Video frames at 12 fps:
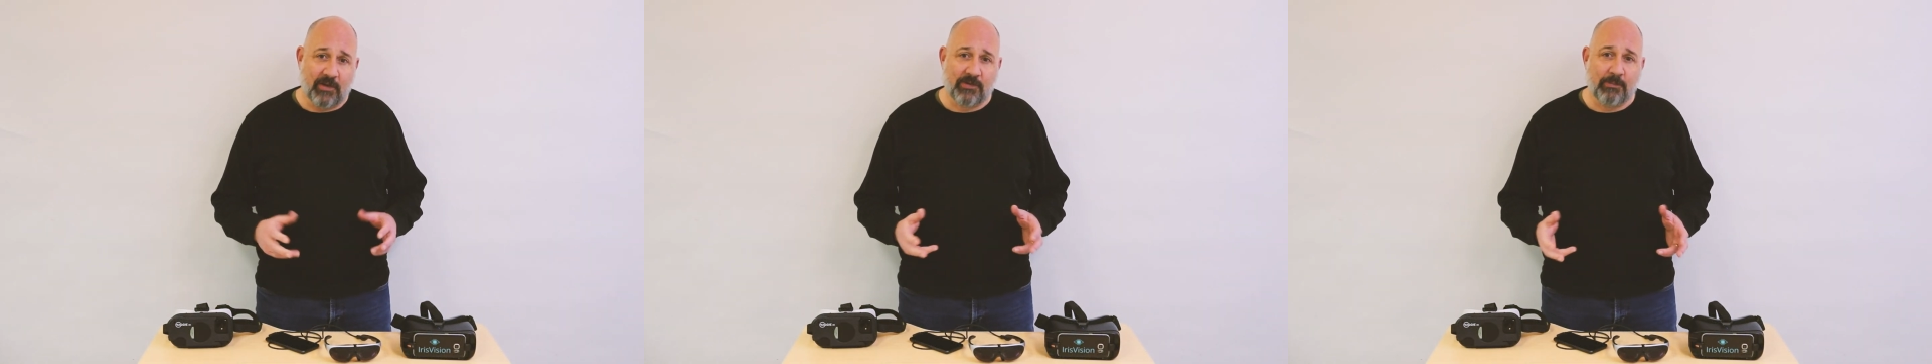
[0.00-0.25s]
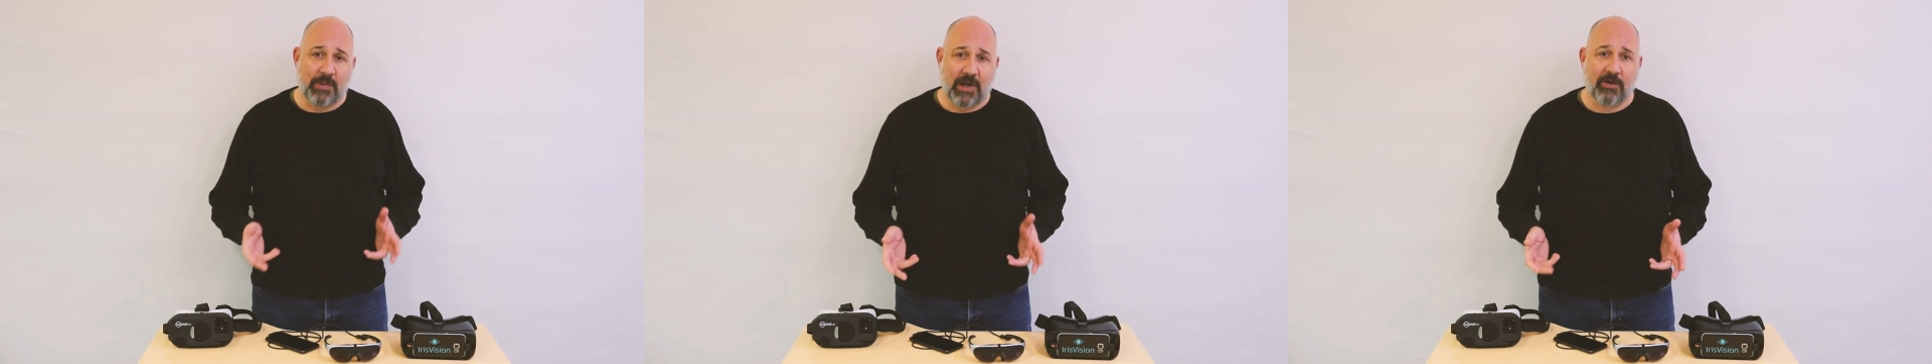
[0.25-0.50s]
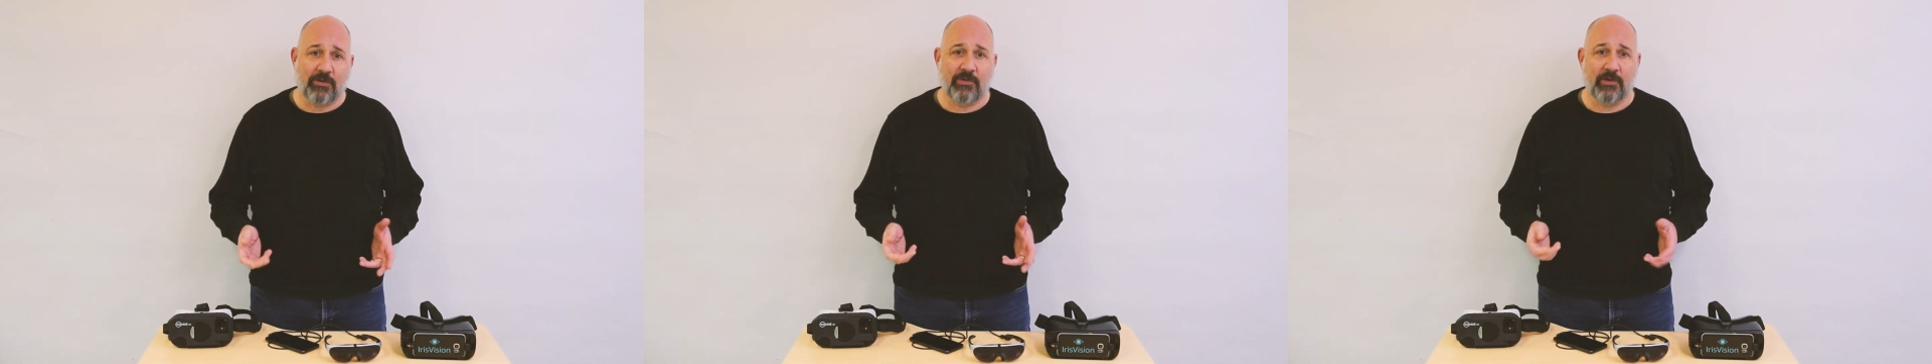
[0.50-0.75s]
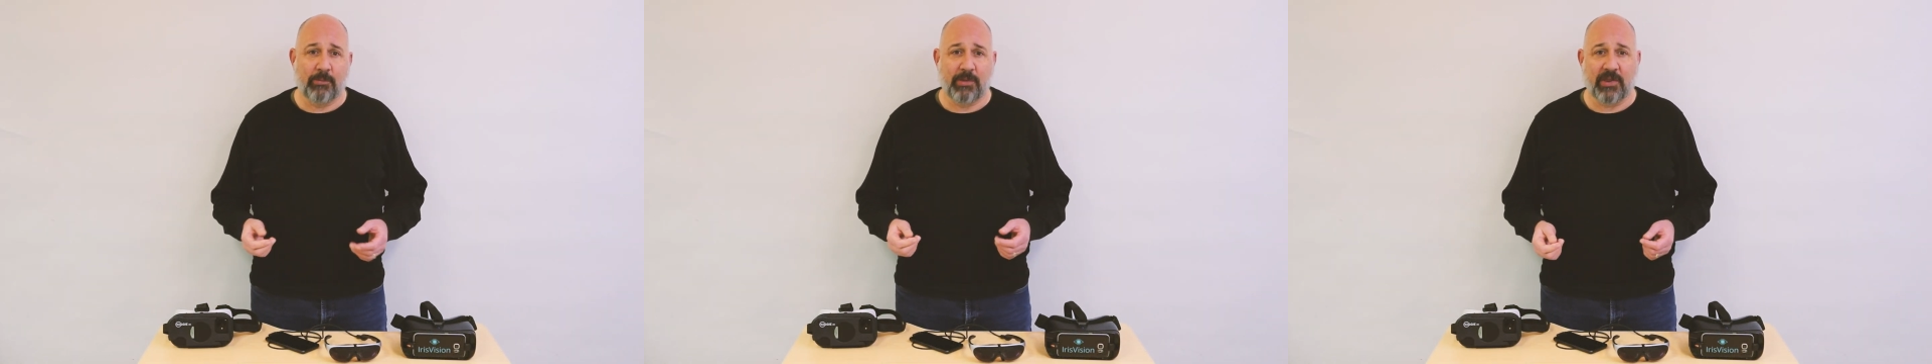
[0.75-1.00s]
this impairs
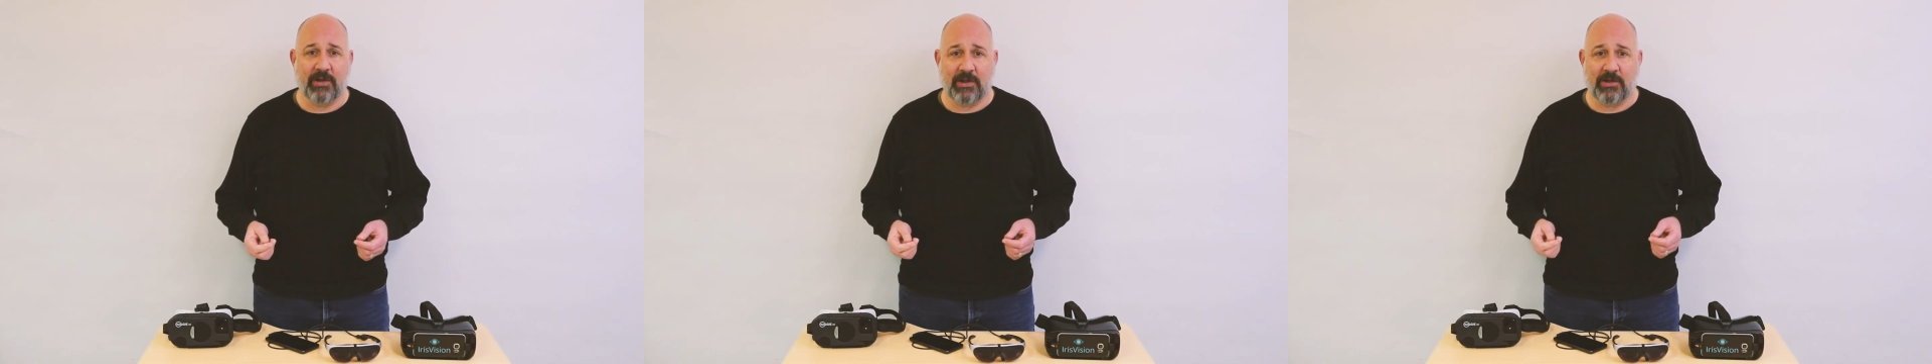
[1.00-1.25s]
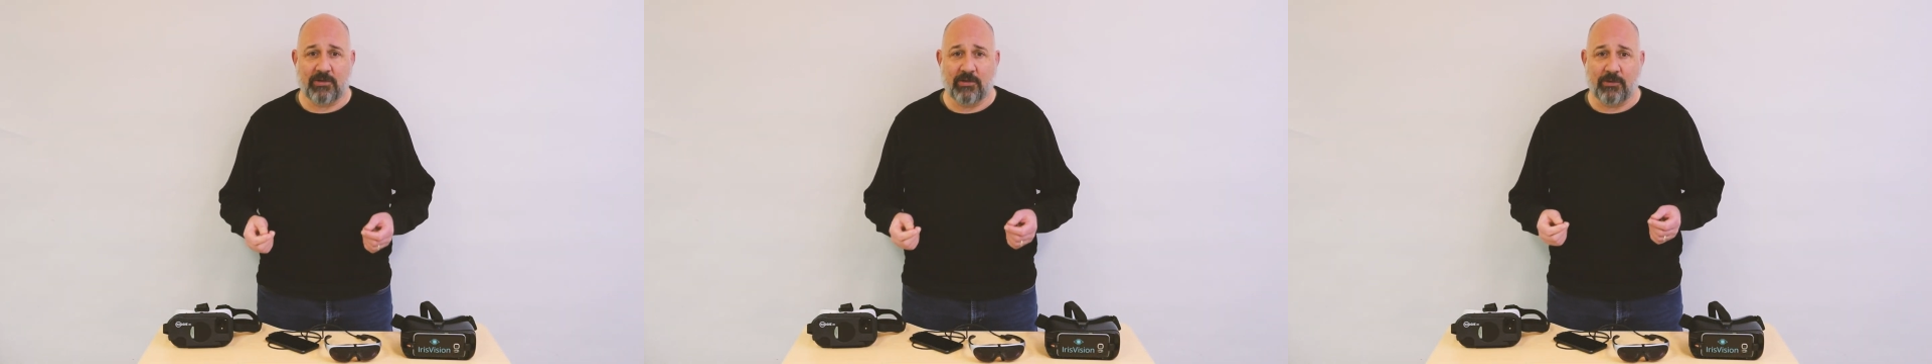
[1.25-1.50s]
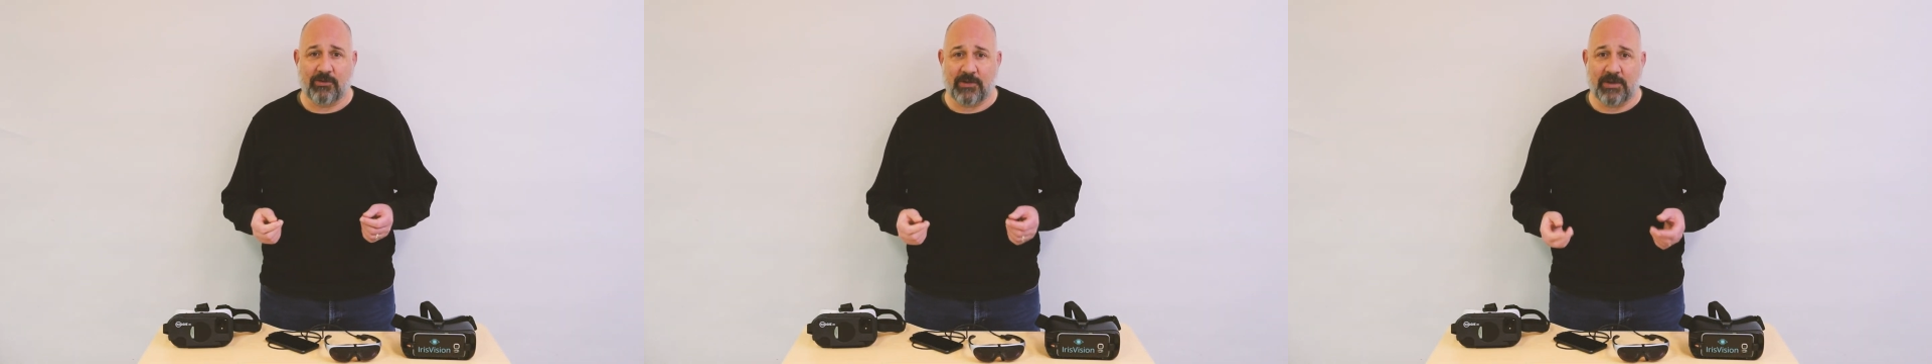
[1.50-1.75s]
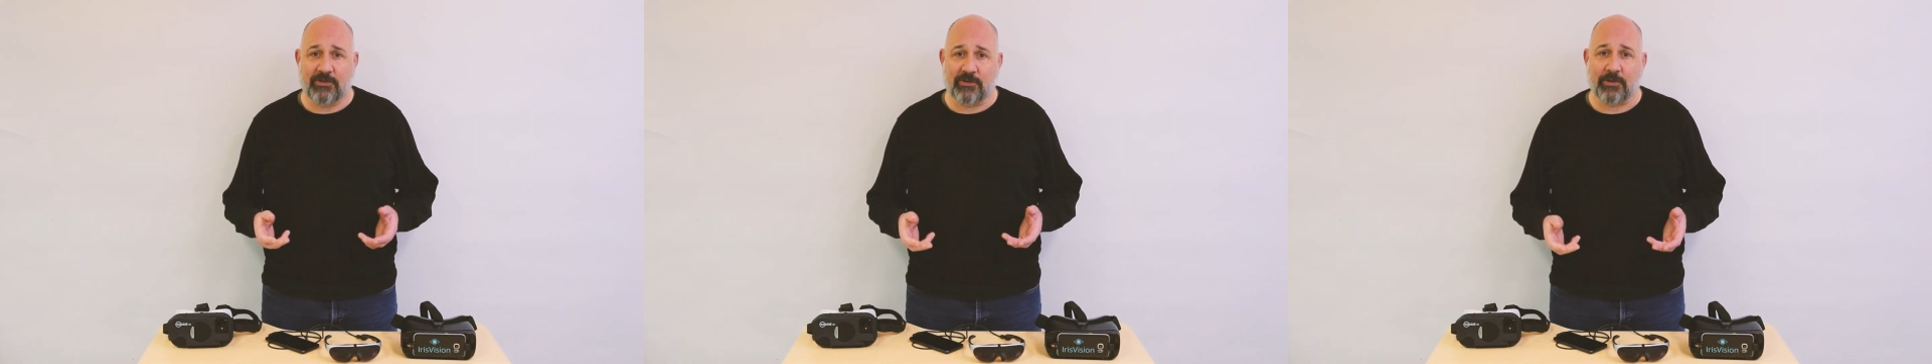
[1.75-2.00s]
their ability to
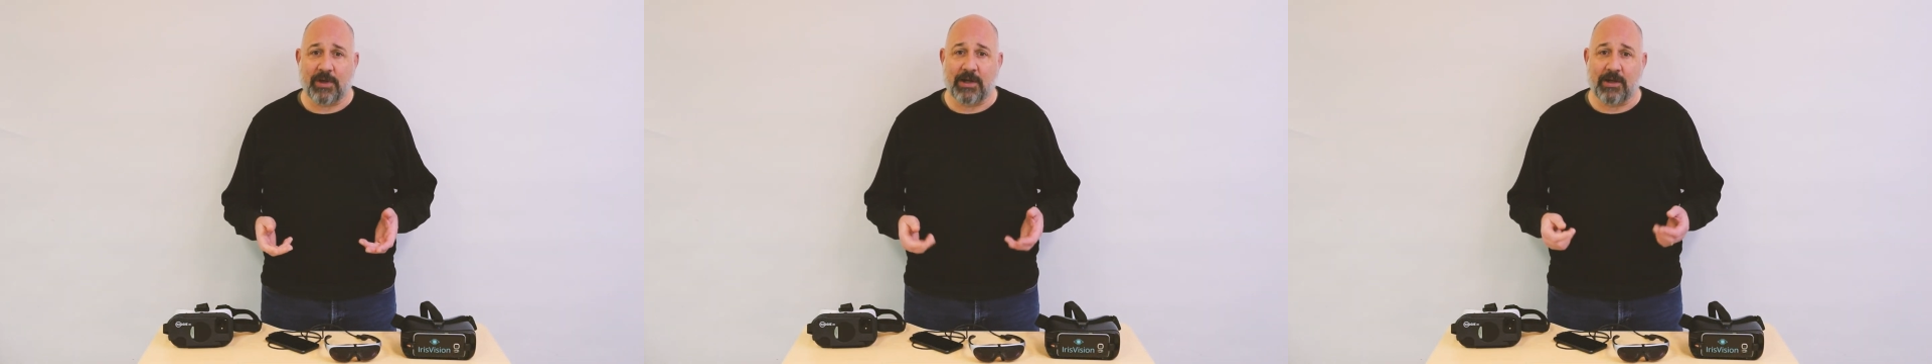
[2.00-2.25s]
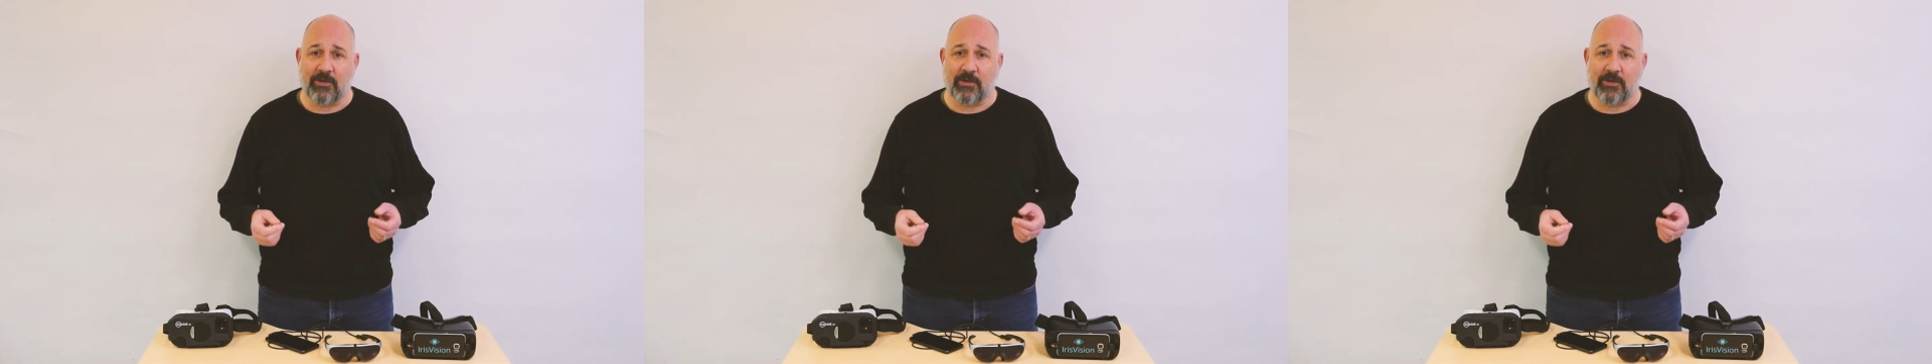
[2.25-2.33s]
see a screen